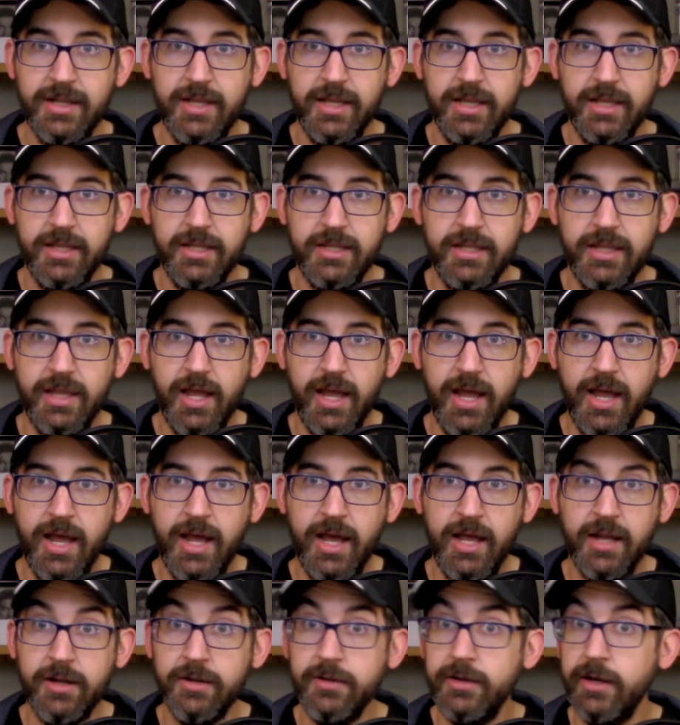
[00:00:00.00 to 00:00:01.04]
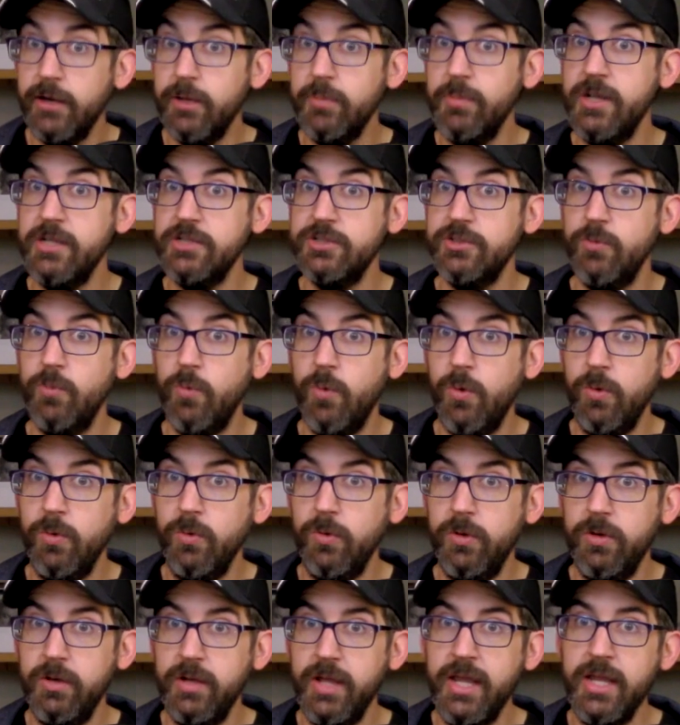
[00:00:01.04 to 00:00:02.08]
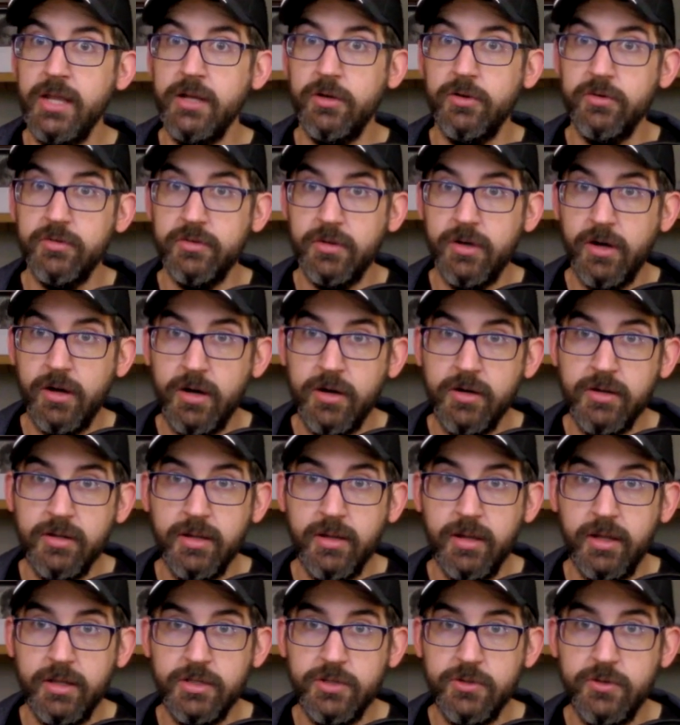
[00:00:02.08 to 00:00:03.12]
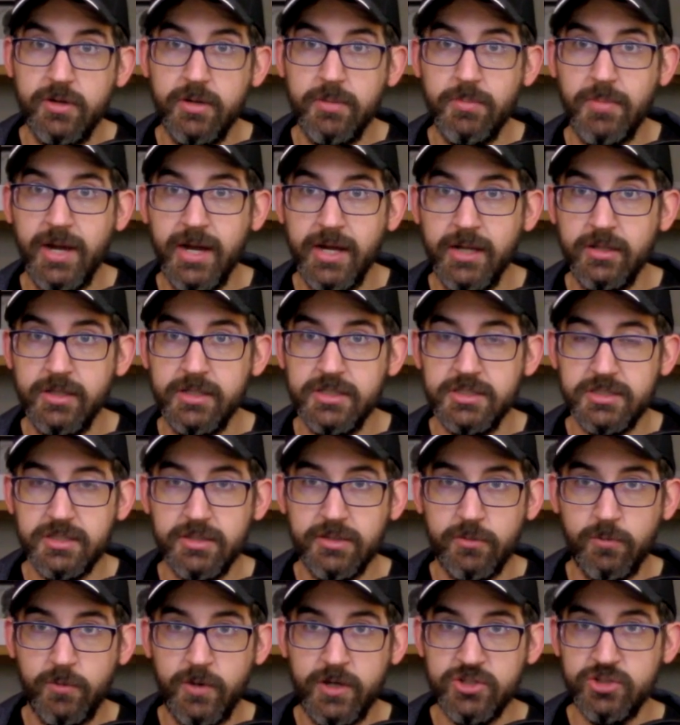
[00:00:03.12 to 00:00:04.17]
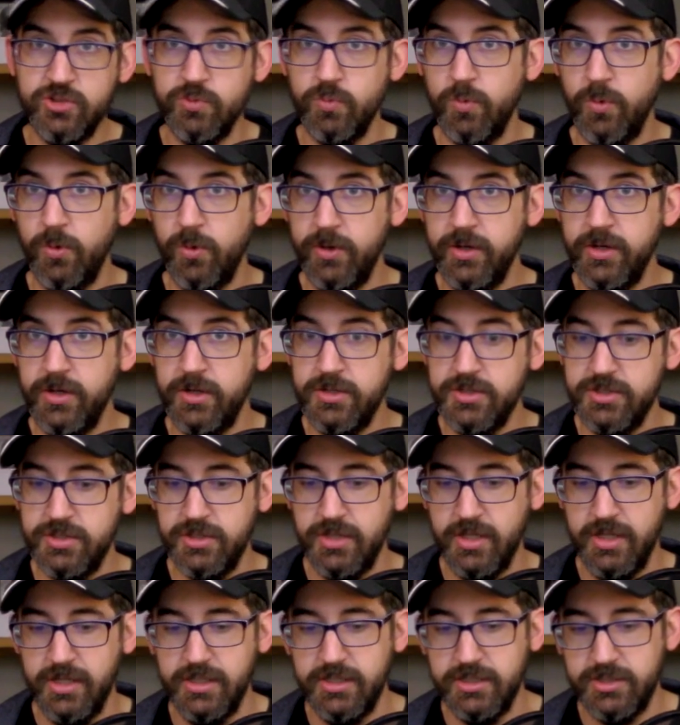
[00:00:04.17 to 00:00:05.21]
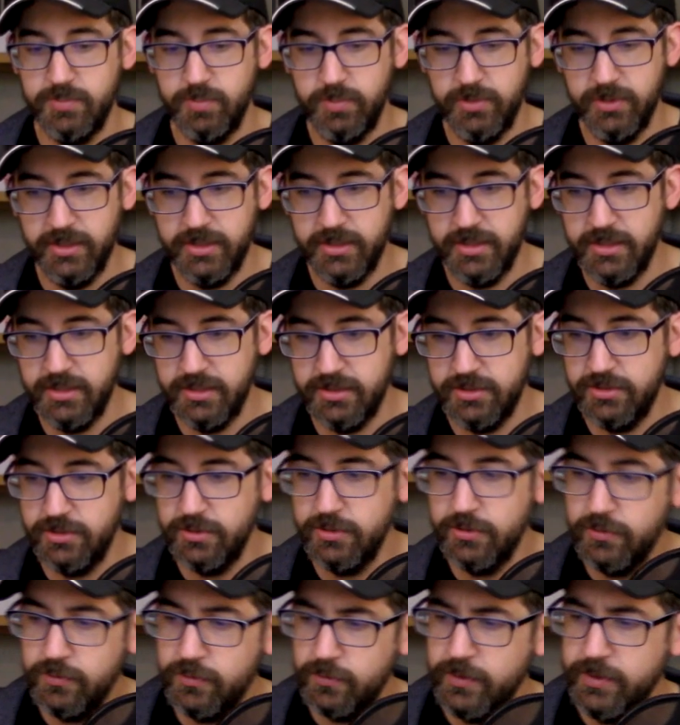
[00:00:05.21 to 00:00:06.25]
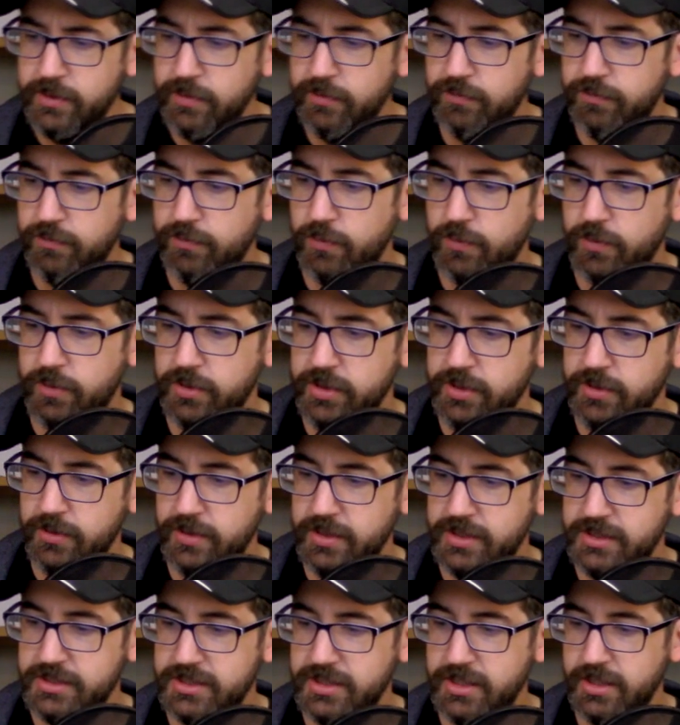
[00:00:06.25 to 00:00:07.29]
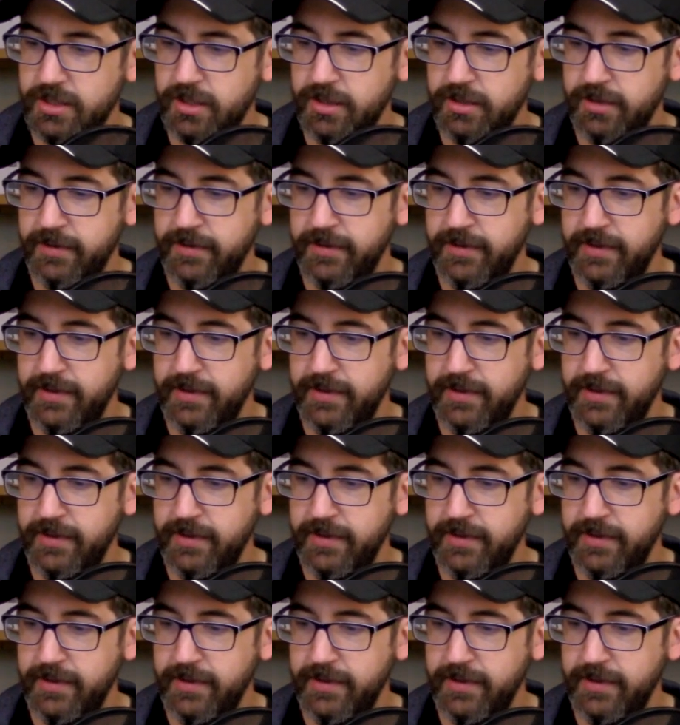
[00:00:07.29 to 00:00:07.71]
He had a Necromancer Warlord, 8 Hearthguard, a unit of Mindless, and the rest warriors, split into 3 or 4 units here.